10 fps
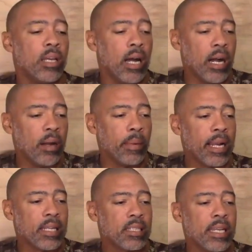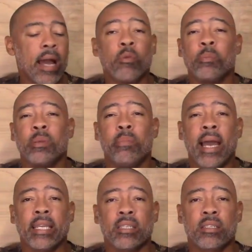And I said I would be
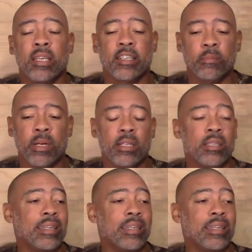back in 6 months,